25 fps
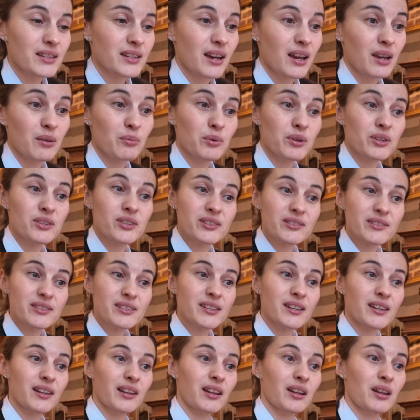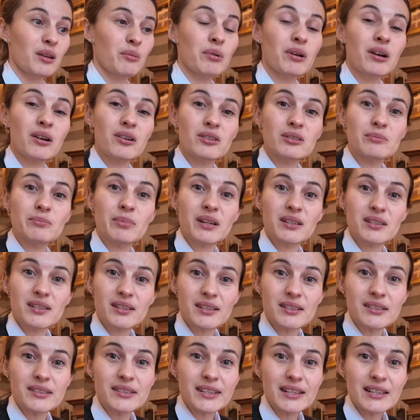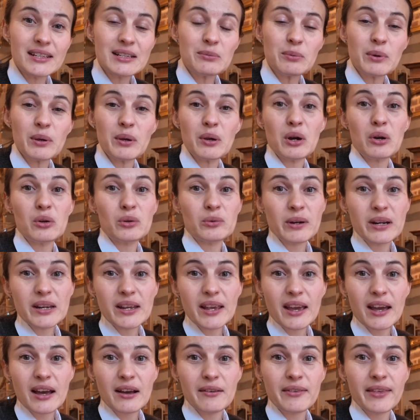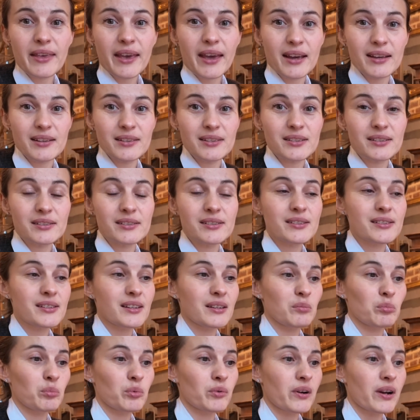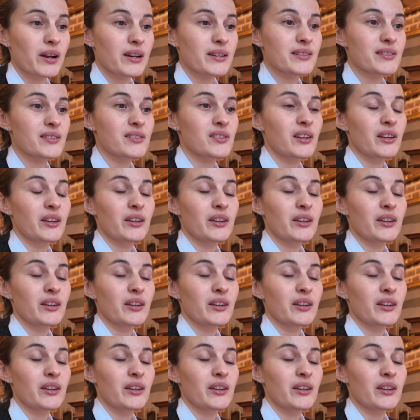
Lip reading: I wasn't thinking about, but indeed we already have the handles in brass,